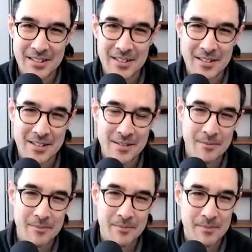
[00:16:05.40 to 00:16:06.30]

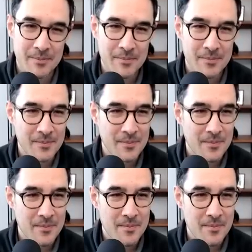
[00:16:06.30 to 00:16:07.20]

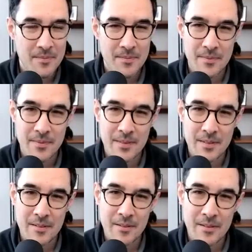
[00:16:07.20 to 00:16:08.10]

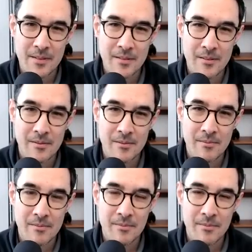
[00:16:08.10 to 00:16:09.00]

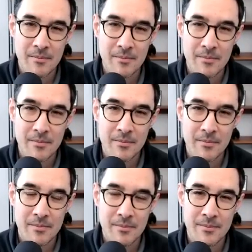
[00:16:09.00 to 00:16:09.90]

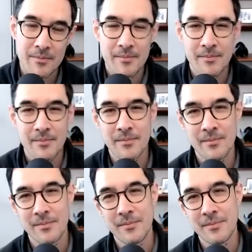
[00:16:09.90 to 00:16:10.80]

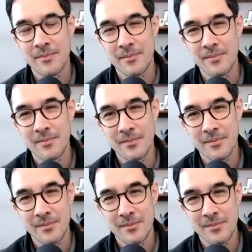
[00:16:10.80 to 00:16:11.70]

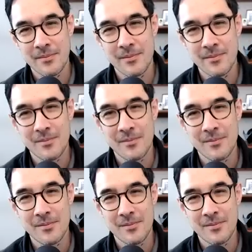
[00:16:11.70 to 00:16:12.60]

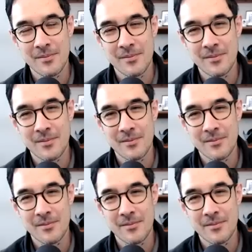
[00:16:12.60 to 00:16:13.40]
[no speech]